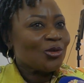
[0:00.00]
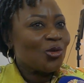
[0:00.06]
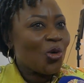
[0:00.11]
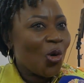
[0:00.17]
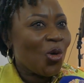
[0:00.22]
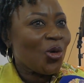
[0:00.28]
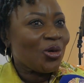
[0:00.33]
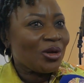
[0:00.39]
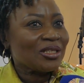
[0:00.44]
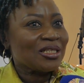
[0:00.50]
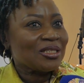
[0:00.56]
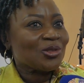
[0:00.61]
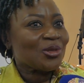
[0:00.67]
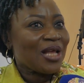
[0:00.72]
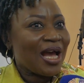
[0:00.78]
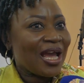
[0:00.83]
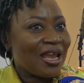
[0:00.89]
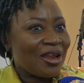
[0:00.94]
go
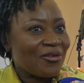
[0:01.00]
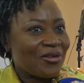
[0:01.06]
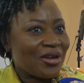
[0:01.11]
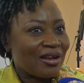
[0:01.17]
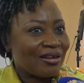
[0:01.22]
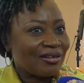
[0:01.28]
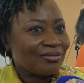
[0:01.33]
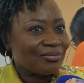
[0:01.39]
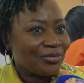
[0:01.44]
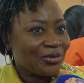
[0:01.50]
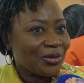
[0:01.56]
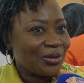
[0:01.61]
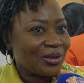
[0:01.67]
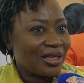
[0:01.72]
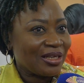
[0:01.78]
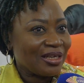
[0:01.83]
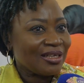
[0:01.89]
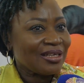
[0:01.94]
into that area.
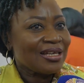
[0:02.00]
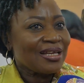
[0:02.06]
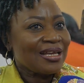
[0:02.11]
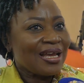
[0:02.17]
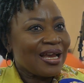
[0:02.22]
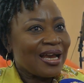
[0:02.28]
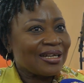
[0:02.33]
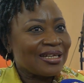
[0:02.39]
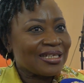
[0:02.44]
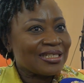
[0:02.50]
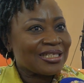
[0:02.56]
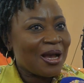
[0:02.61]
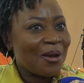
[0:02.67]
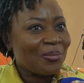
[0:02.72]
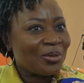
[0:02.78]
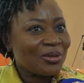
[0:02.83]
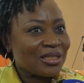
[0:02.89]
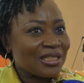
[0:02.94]
Okay, an
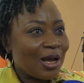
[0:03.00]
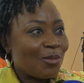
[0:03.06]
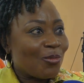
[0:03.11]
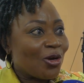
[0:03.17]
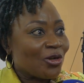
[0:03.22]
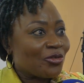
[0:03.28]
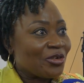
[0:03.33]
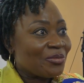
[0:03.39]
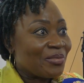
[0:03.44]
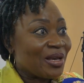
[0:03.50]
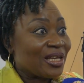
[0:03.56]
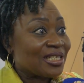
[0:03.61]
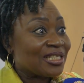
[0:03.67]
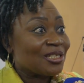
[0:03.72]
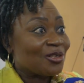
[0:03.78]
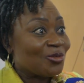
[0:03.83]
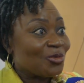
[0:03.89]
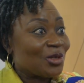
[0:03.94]
example is laboratory
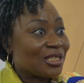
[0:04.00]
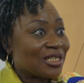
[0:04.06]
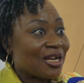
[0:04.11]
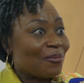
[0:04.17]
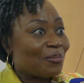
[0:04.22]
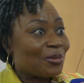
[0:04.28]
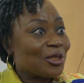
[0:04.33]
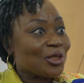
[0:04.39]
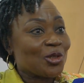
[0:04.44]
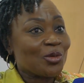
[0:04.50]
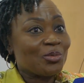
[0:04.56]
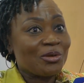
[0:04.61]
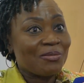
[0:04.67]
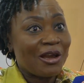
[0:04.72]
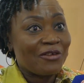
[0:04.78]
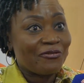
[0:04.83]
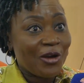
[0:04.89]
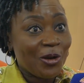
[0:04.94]
medicine, which happens to be
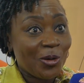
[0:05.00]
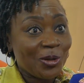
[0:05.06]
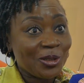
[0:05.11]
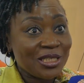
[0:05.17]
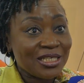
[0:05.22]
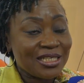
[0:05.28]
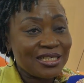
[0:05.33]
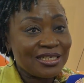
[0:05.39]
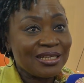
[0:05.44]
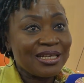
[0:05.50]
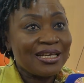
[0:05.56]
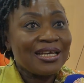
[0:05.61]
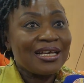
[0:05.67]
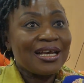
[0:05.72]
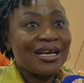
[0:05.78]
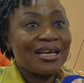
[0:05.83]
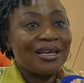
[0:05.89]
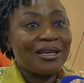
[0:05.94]
my faculty,
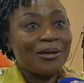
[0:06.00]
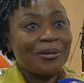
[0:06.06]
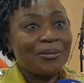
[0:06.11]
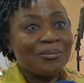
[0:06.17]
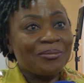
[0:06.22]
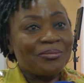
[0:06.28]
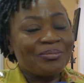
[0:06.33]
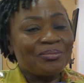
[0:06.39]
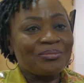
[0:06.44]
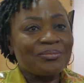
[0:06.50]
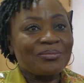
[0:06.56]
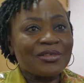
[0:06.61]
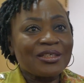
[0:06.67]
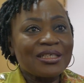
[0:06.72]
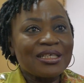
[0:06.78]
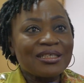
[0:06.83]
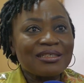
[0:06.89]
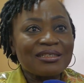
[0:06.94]

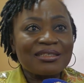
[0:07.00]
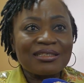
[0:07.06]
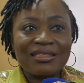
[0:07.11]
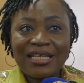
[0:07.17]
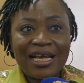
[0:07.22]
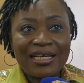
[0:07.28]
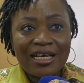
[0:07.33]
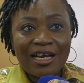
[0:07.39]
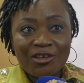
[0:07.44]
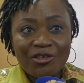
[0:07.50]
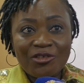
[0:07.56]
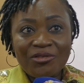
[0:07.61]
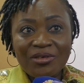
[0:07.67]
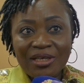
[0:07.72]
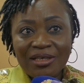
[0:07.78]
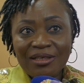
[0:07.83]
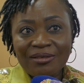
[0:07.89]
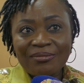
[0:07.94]

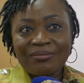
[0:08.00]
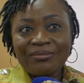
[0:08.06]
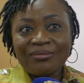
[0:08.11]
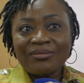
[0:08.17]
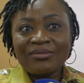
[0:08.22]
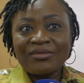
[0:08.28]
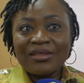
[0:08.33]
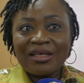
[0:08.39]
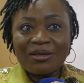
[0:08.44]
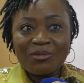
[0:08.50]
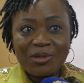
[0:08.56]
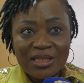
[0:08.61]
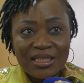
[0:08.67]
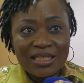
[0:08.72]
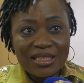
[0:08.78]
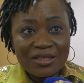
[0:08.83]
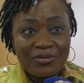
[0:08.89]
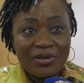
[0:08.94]
psychiatry,
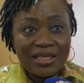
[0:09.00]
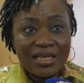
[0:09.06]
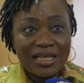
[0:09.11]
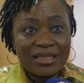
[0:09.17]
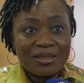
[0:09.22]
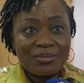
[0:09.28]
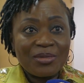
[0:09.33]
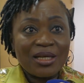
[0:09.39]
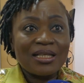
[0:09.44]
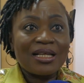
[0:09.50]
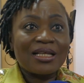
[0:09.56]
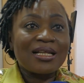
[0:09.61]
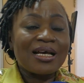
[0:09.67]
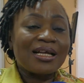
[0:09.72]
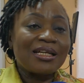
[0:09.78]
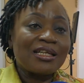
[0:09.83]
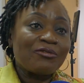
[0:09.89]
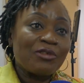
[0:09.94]
which is even getting better,
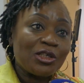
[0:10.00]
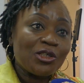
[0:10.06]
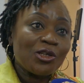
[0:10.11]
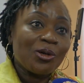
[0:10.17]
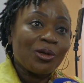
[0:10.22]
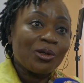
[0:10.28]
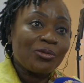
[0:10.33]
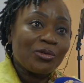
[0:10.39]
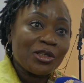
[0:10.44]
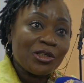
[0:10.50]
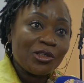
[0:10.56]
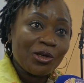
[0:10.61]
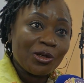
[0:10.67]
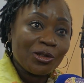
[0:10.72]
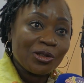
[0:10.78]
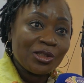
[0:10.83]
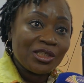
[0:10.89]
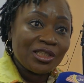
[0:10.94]
that
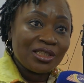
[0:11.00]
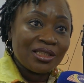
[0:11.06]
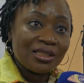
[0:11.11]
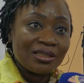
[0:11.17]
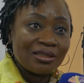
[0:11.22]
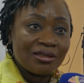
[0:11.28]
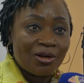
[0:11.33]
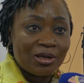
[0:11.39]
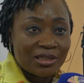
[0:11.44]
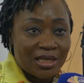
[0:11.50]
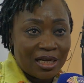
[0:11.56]
radiology,